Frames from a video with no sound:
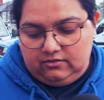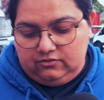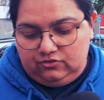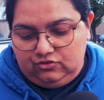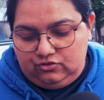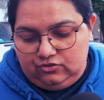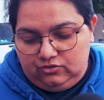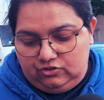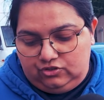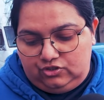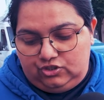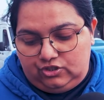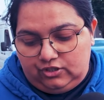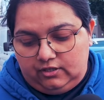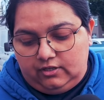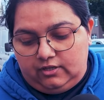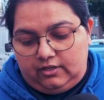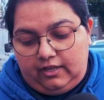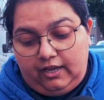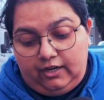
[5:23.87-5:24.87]

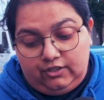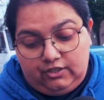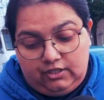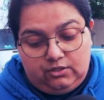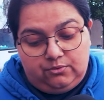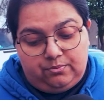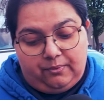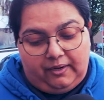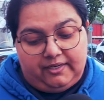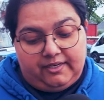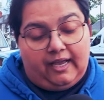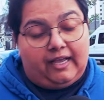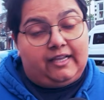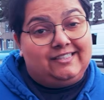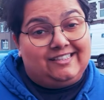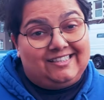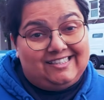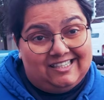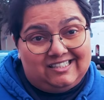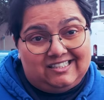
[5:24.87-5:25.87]
In
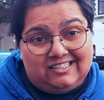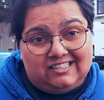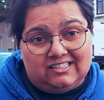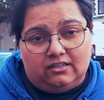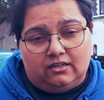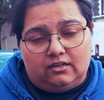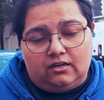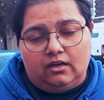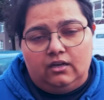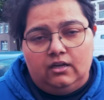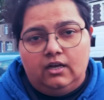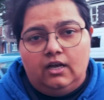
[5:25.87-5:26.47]
T20Is this year,